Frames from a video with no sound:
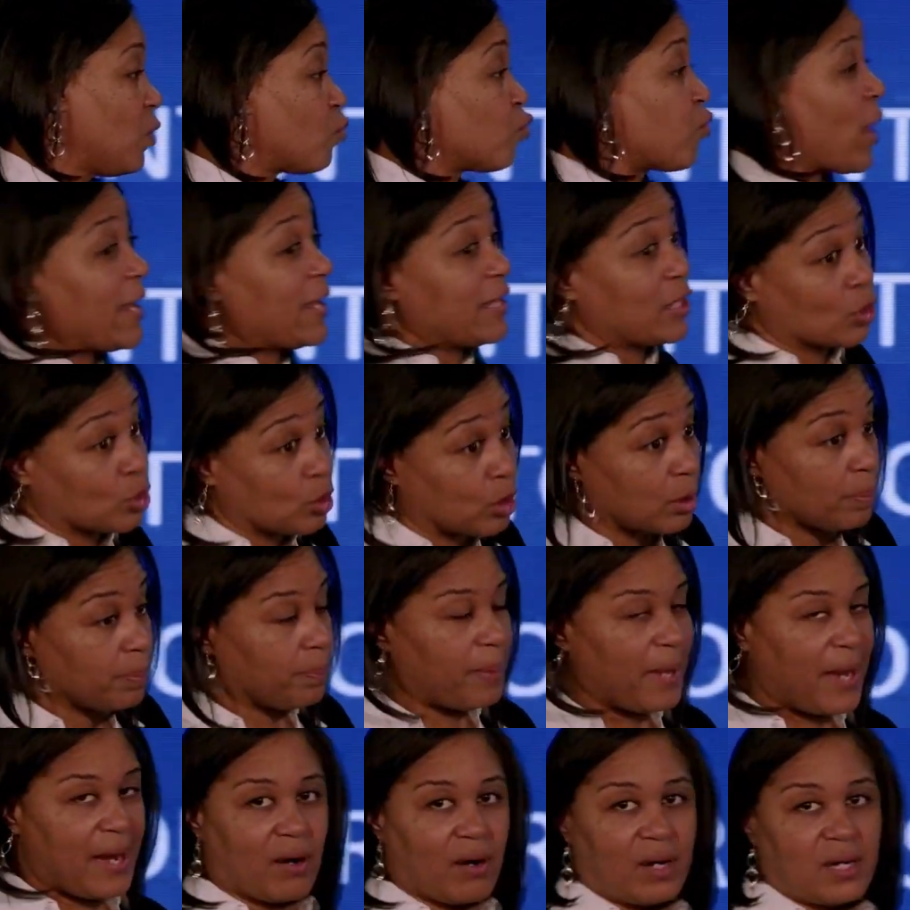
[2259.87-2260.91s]
regular
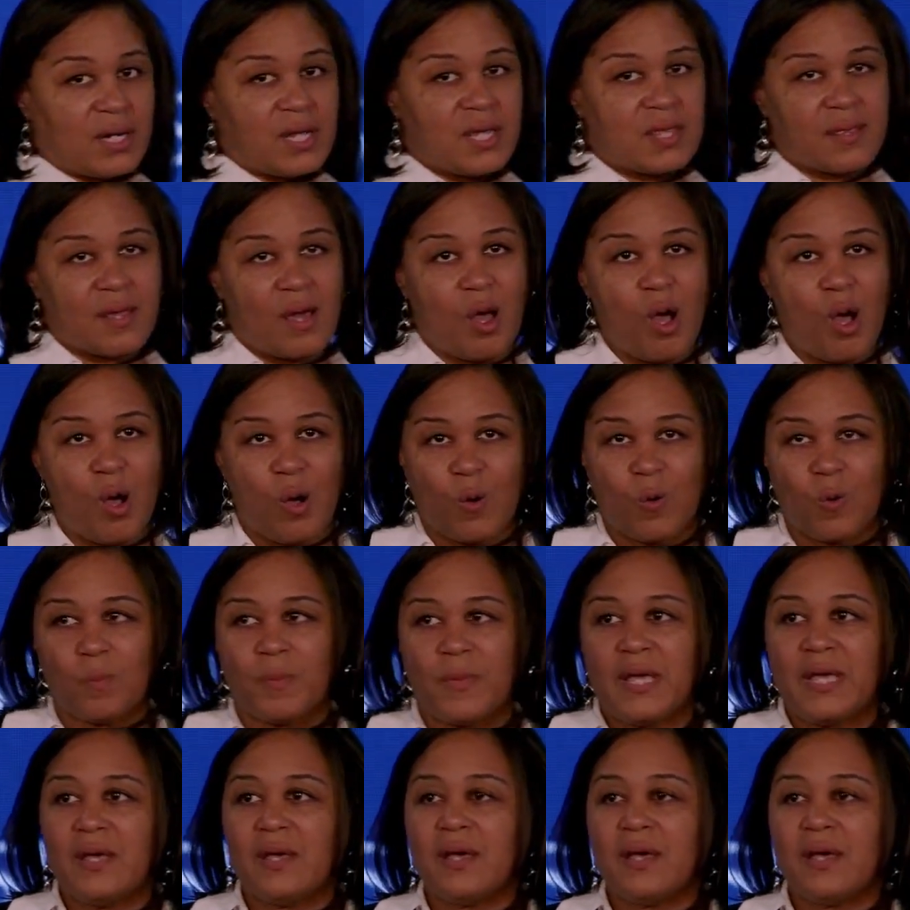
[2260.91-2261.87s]
parent in the home.